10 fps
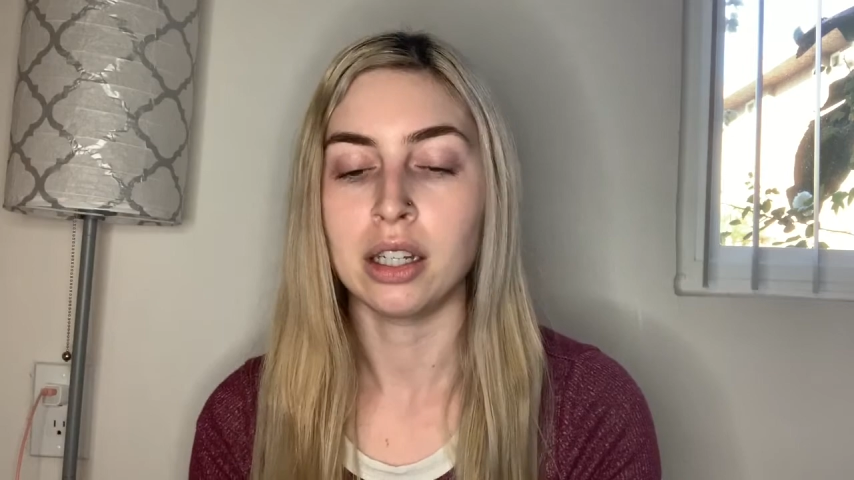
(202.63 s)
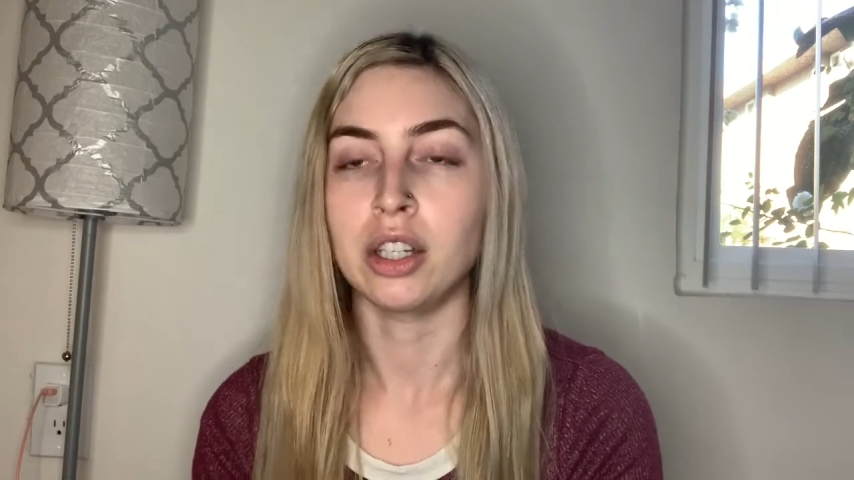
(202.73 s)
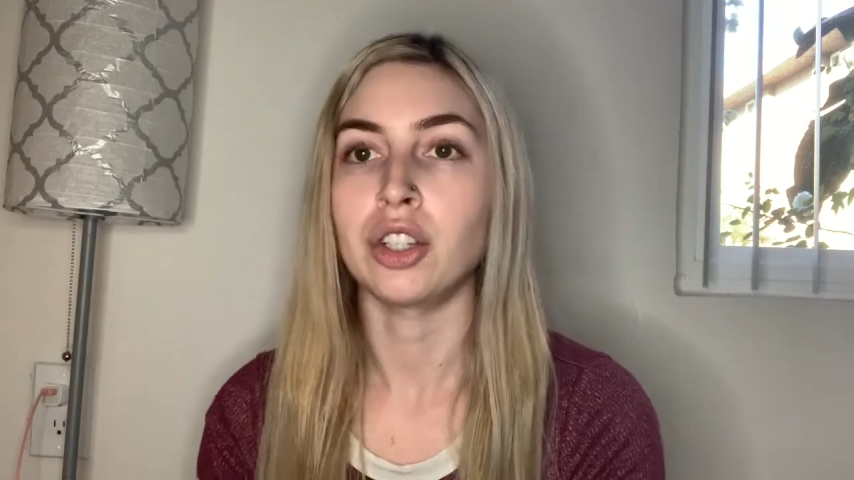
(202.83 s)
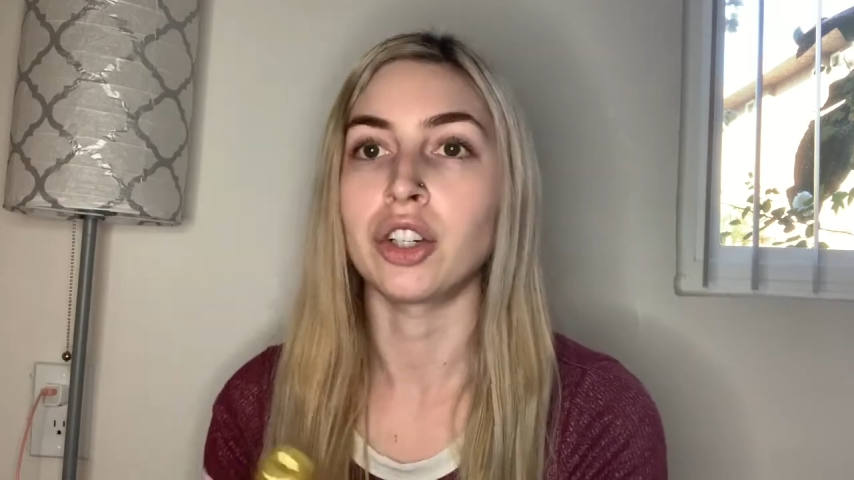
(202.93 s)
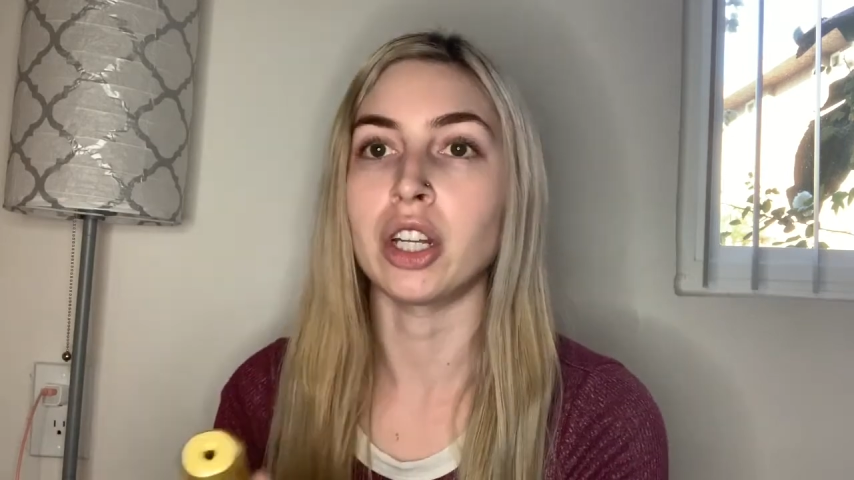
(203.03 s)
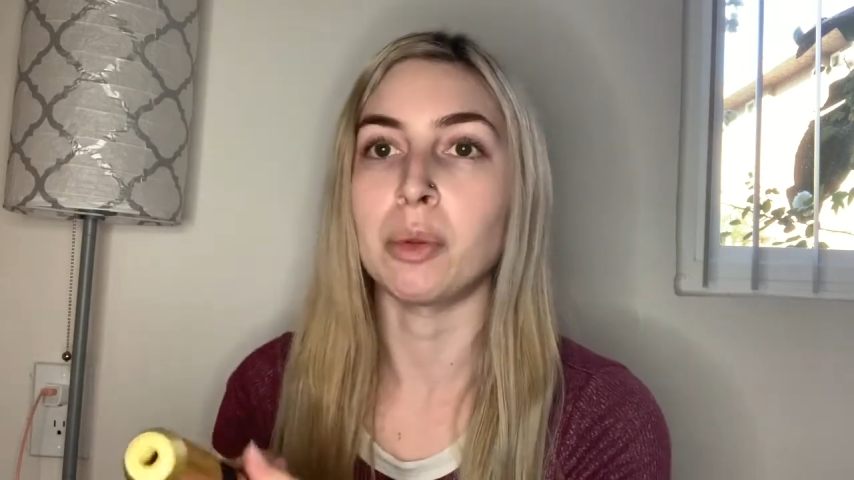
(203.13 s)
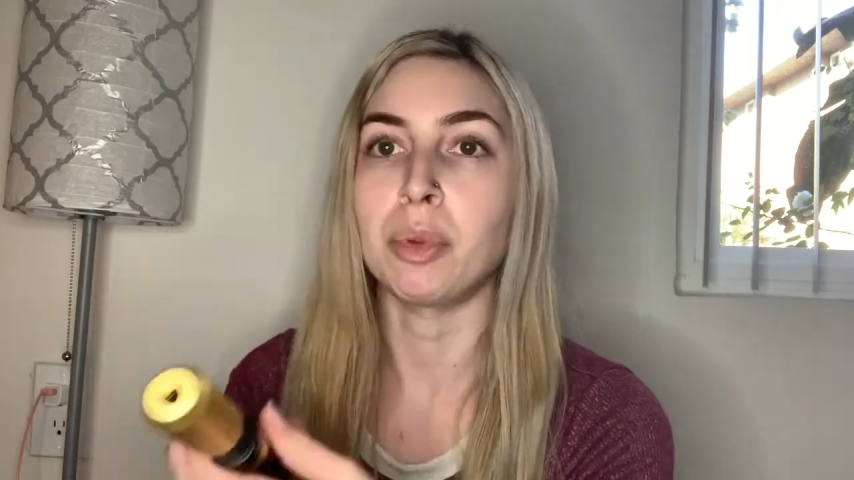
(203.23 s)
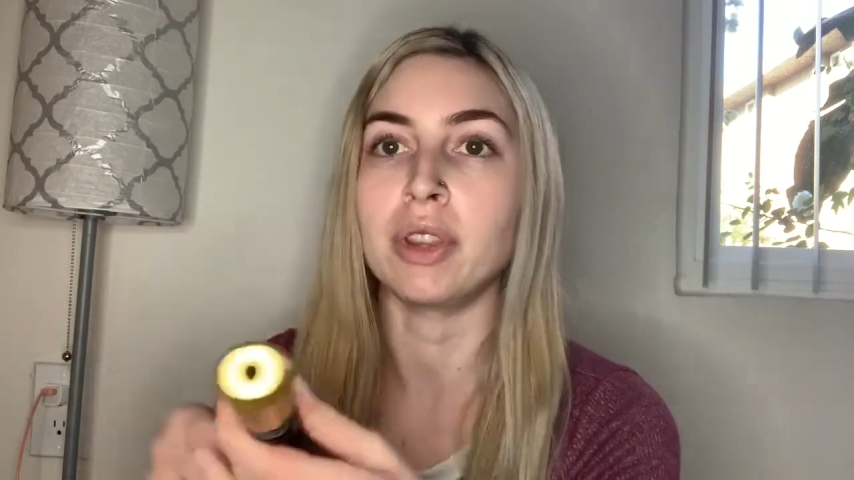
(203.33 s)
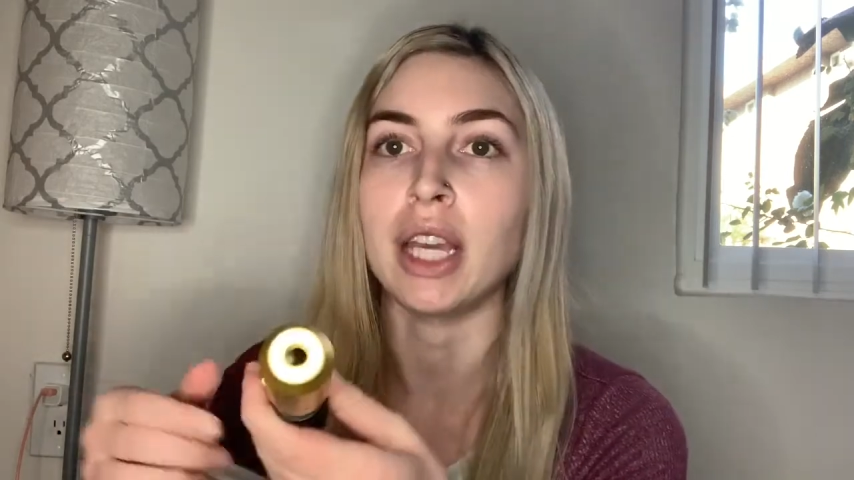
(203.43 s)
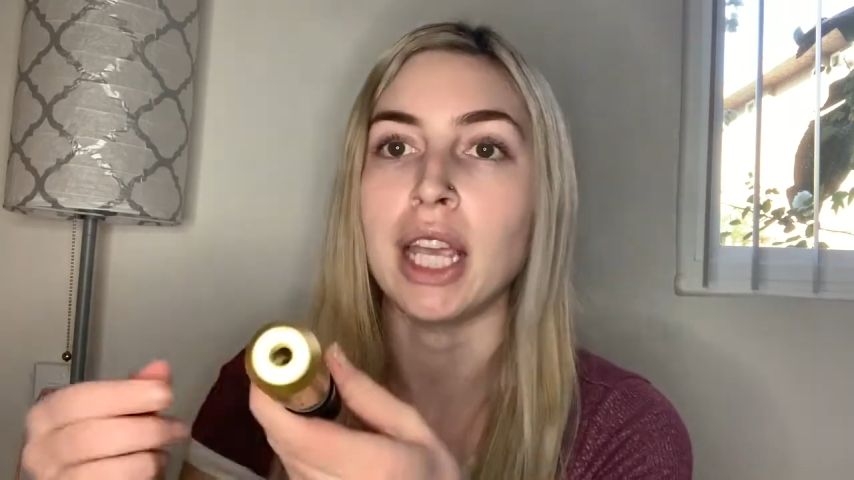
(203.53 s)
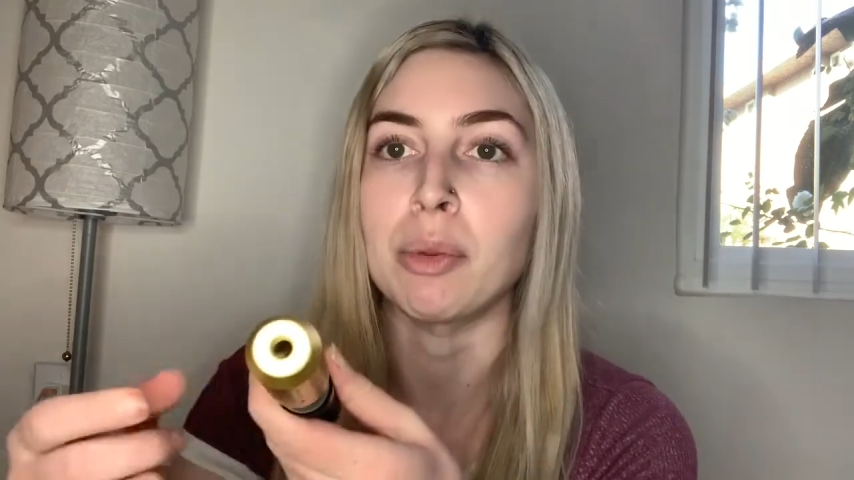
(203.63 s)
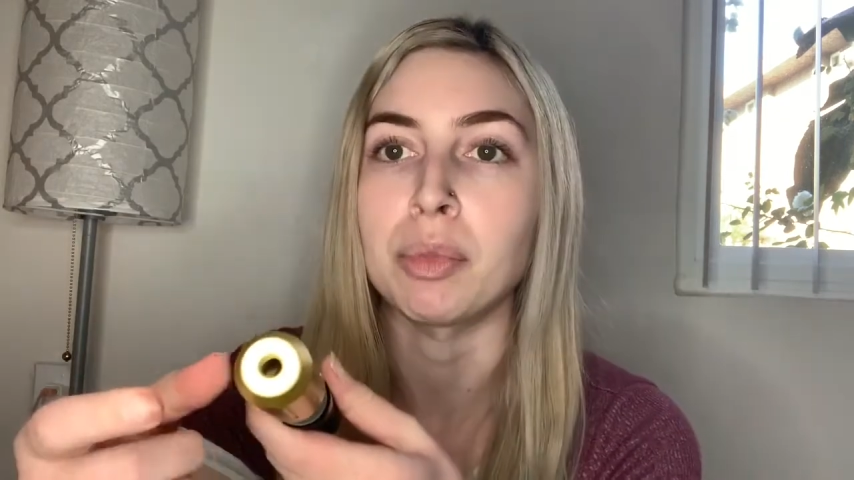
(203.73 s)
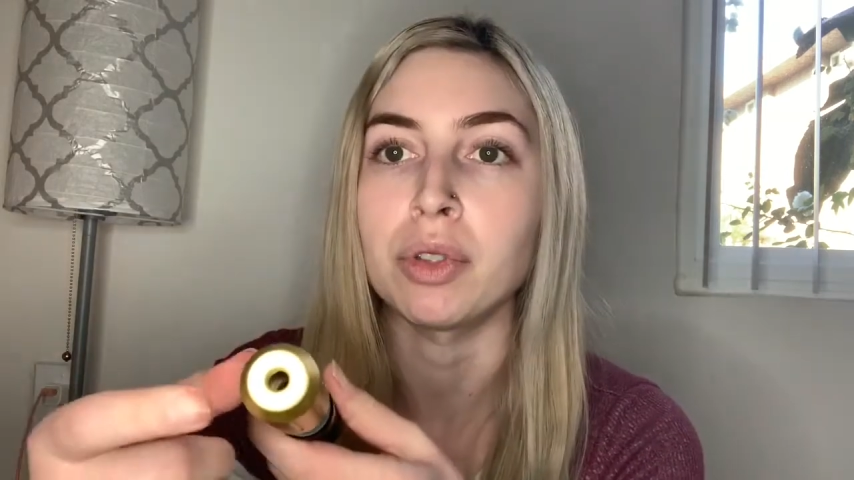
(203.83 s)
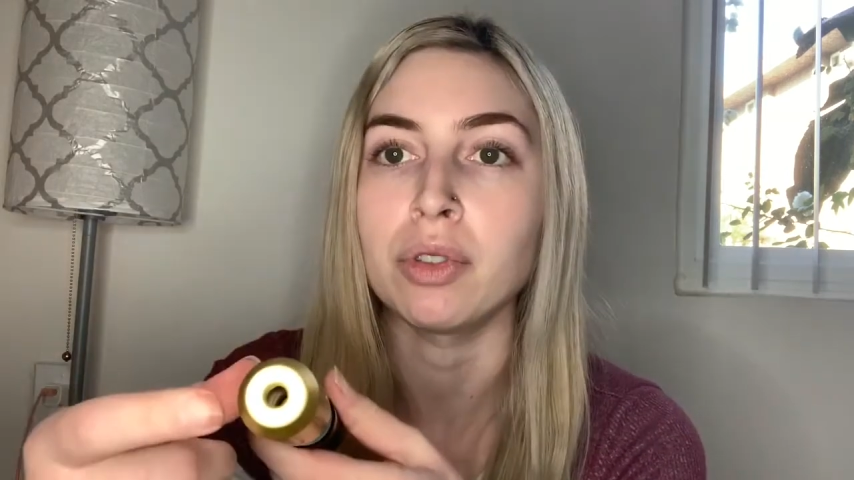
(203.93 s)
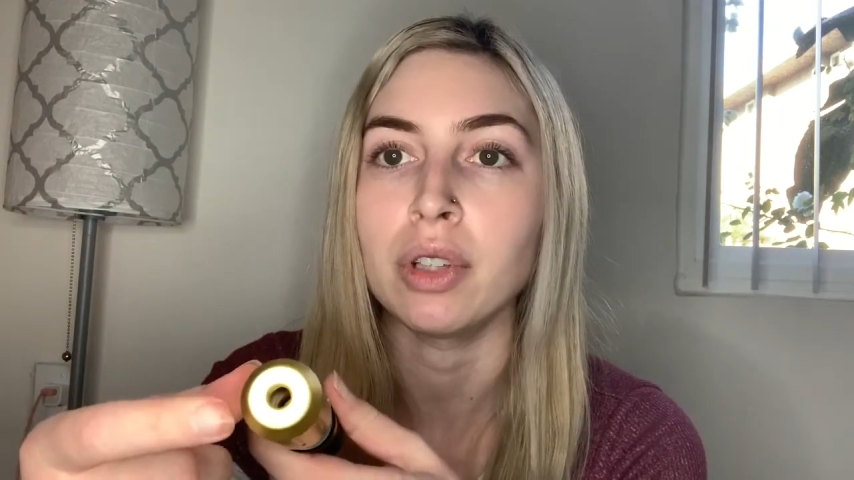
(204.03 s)
you're gonna put the
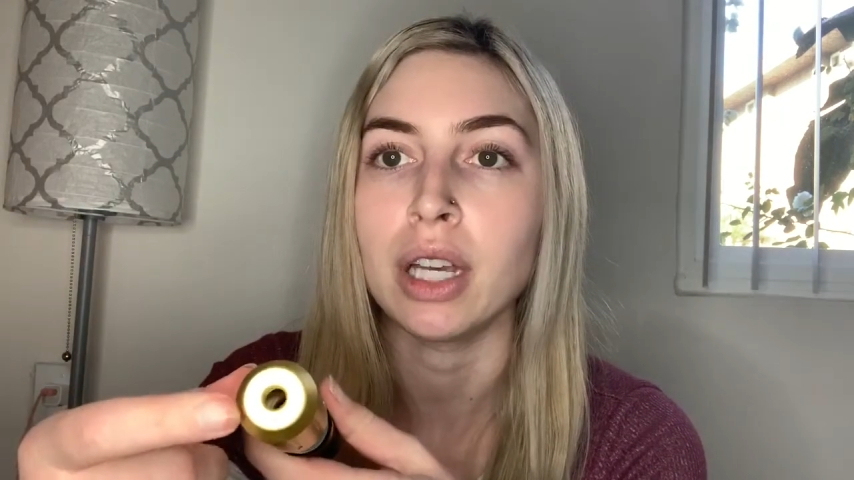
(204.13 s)
ampule